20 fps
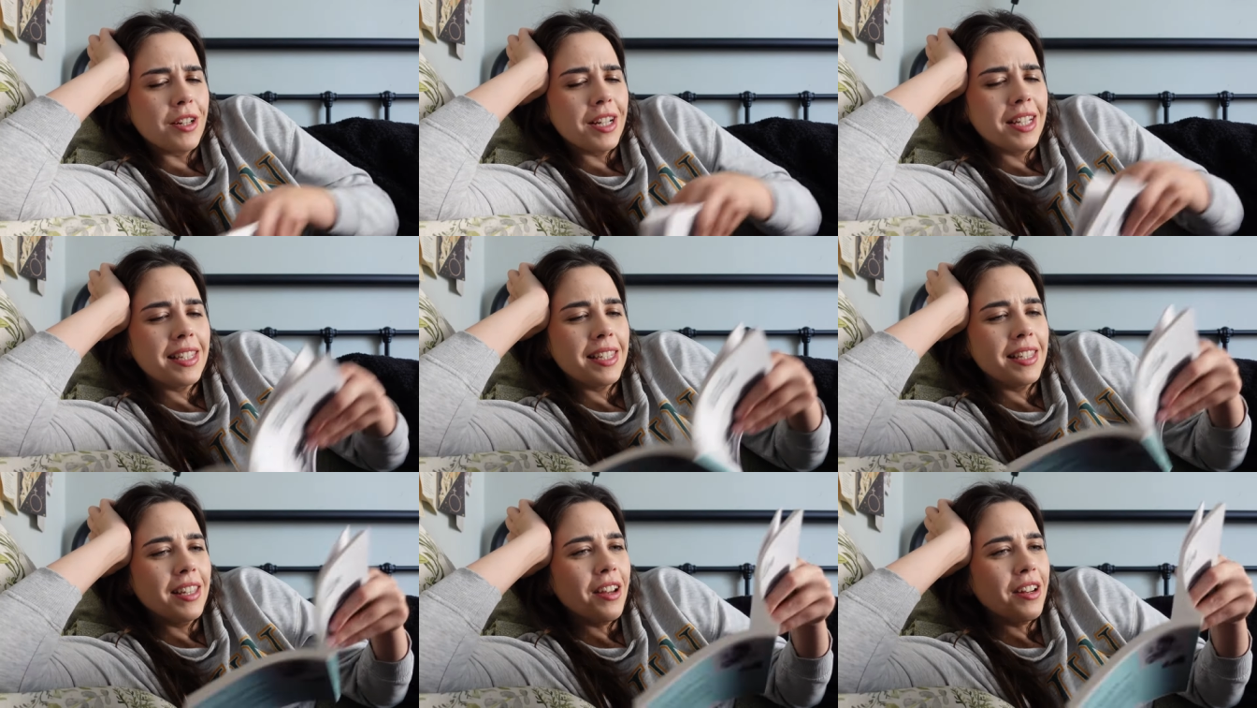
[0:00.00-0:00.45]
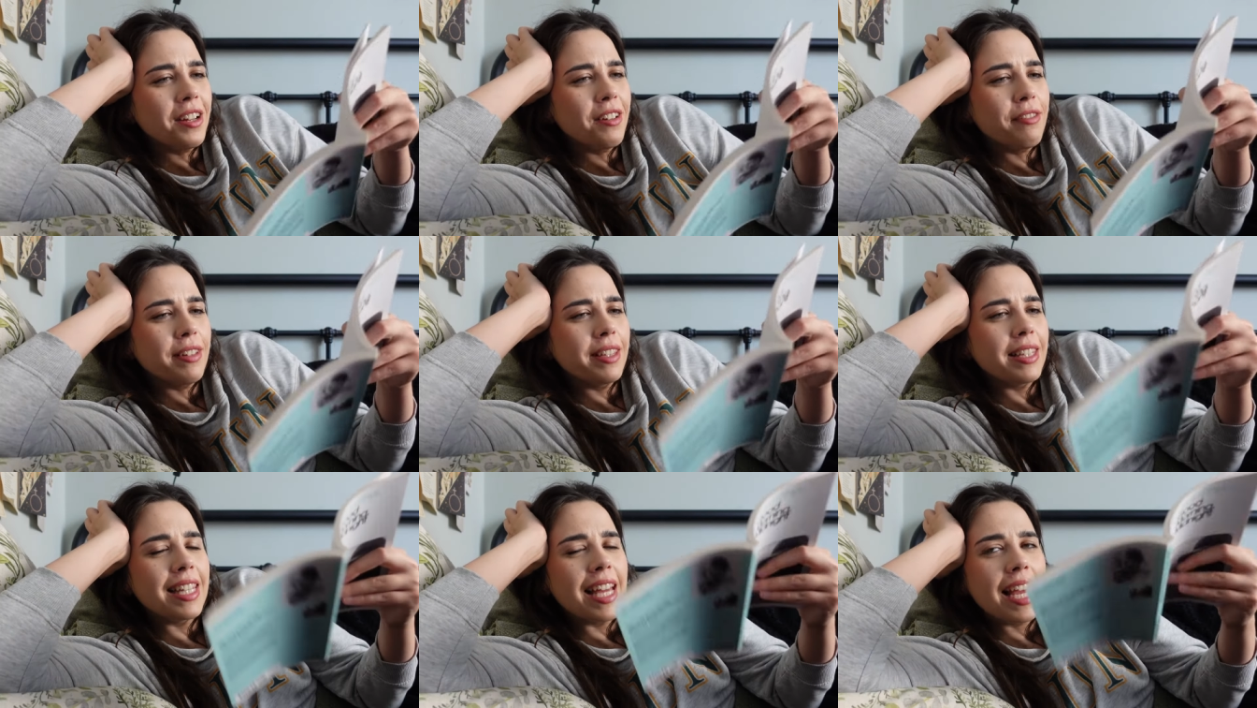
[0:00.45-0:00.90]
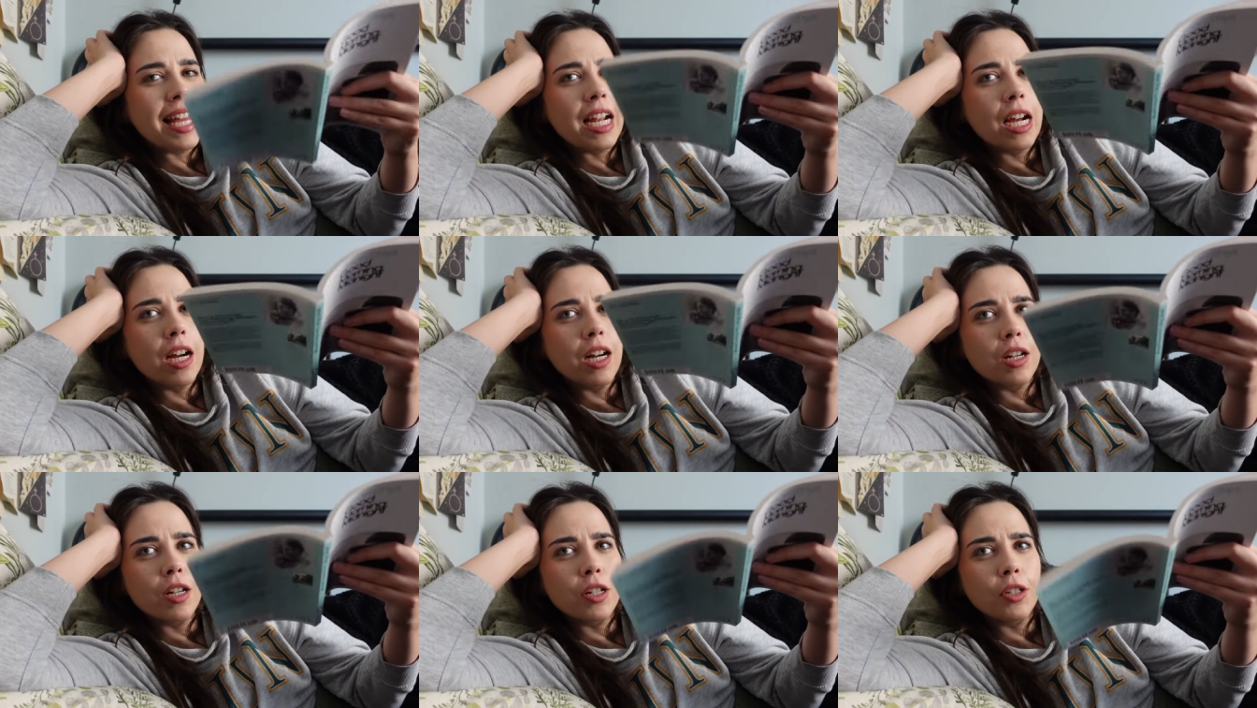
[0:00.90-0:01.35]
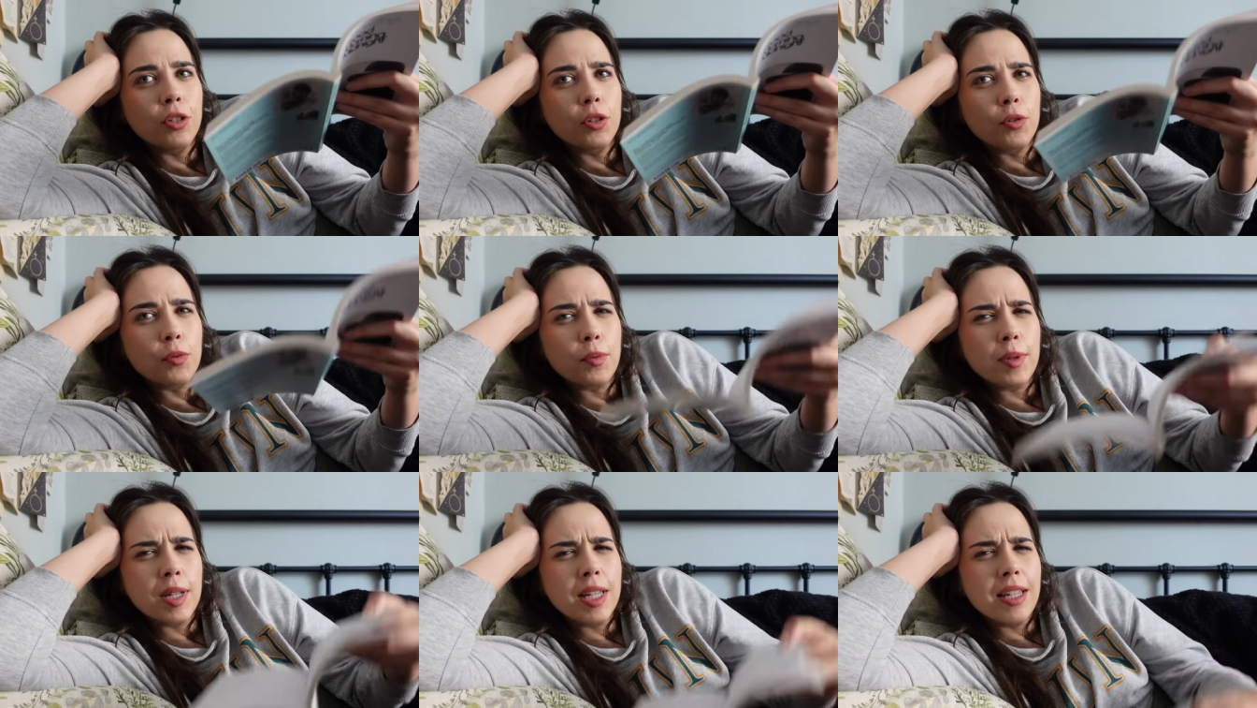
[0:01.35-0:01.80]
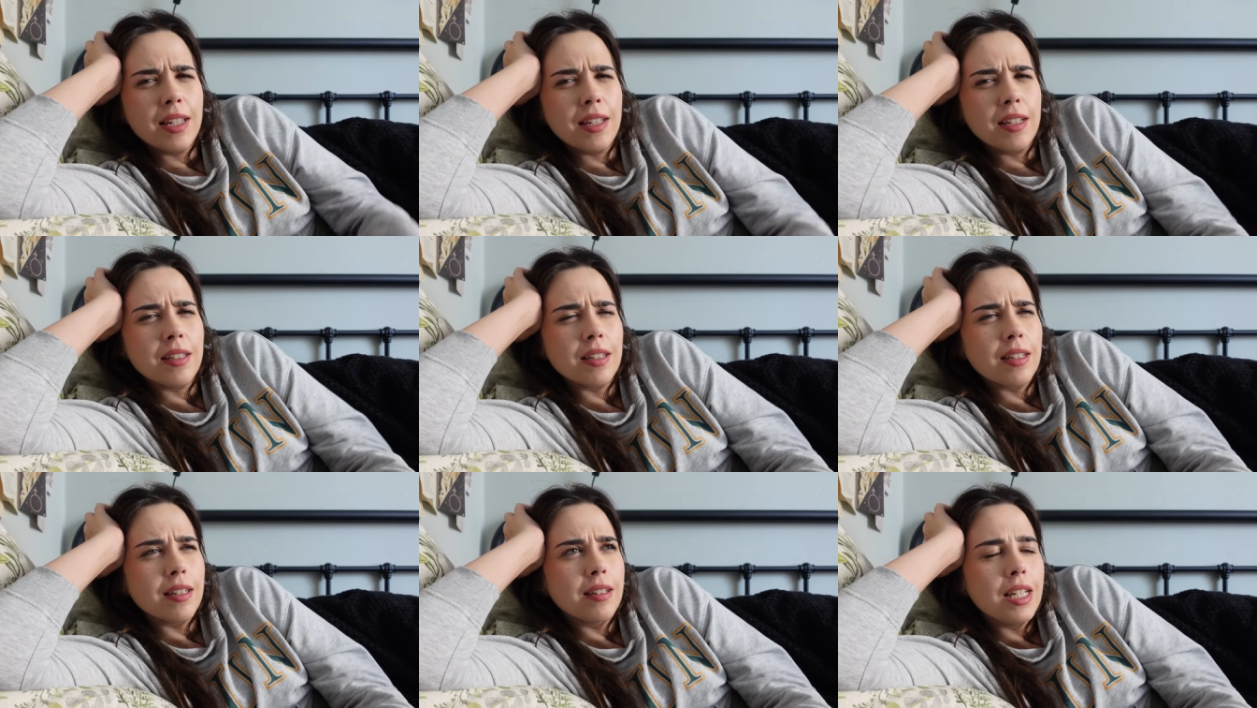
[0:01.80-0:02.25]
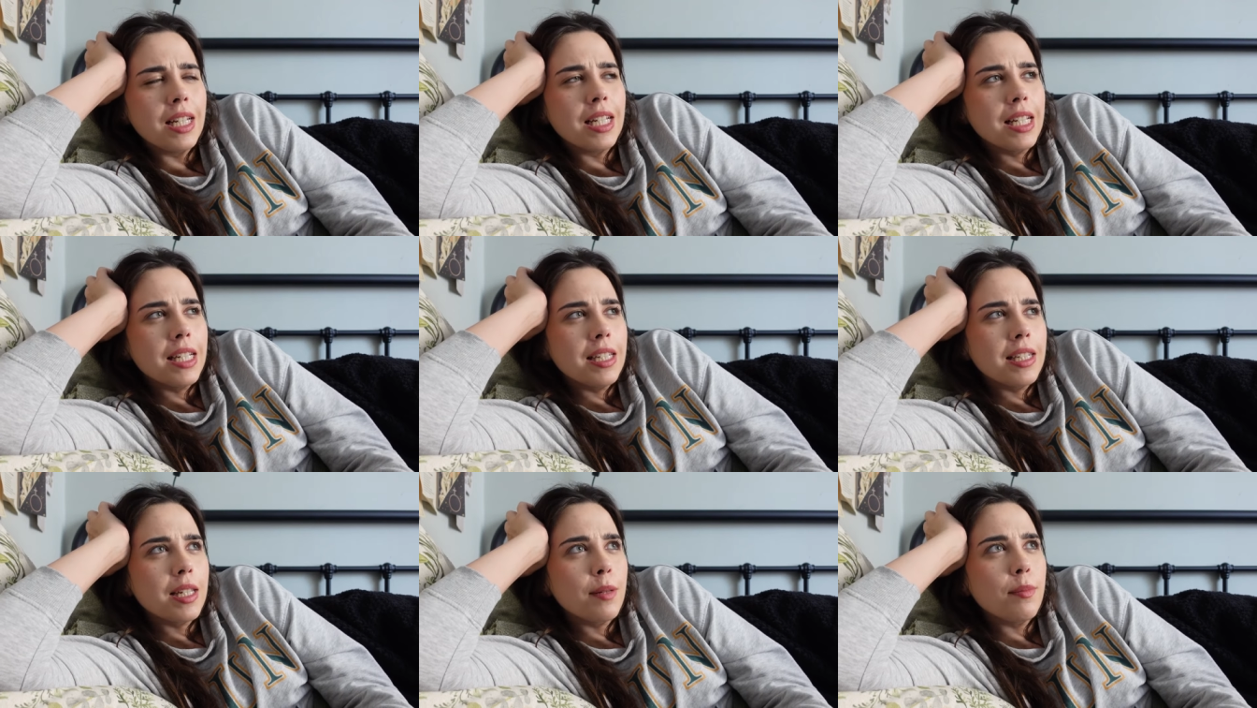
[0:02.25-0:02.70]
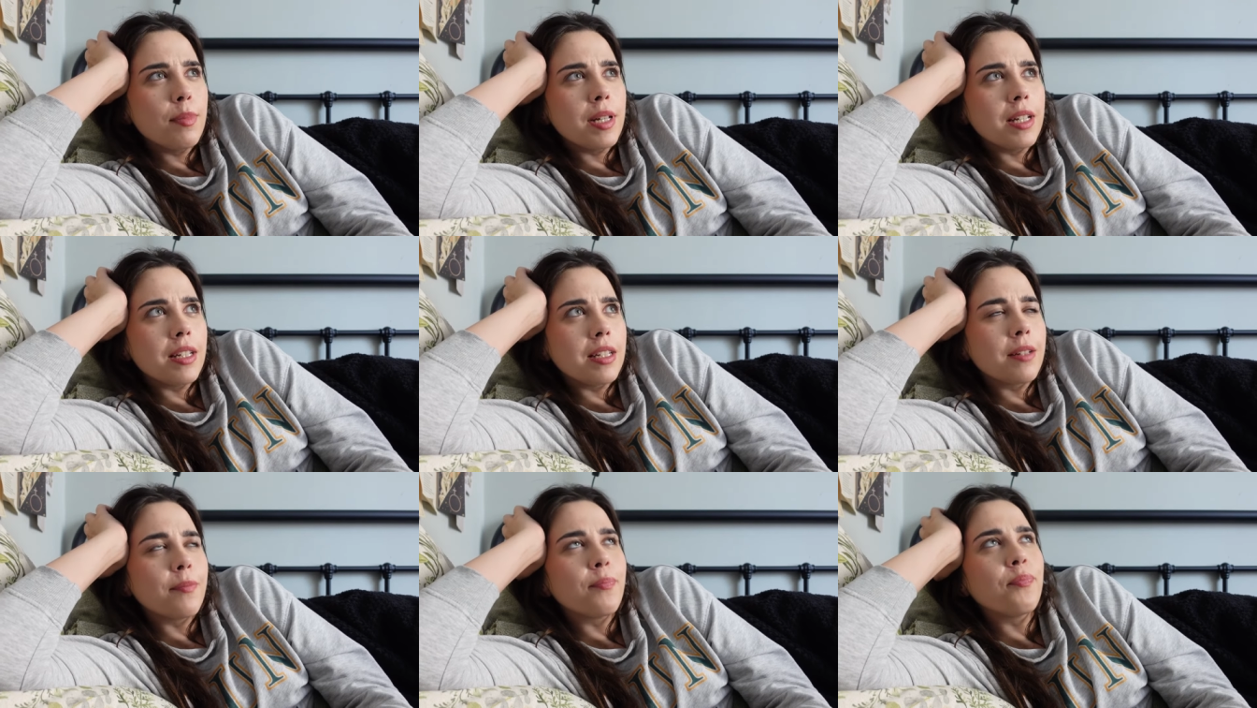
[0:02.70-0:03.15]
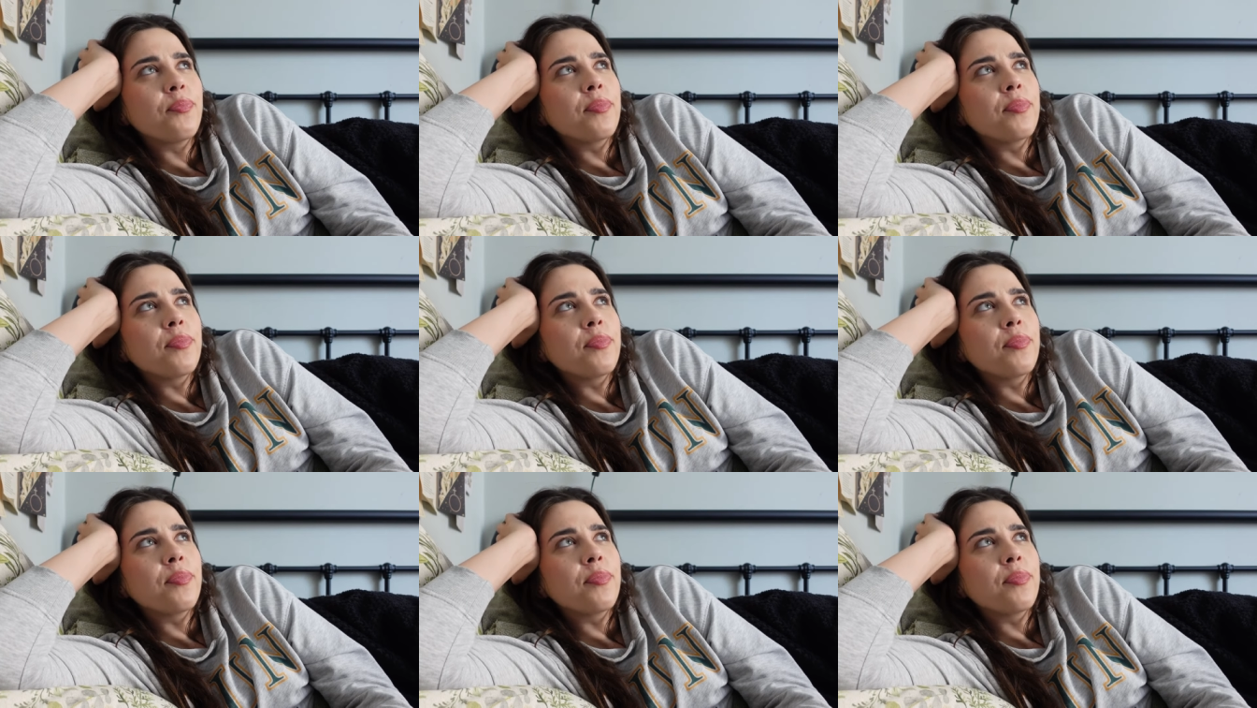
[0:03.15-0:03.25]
It's not even that hard to read. It is a bit,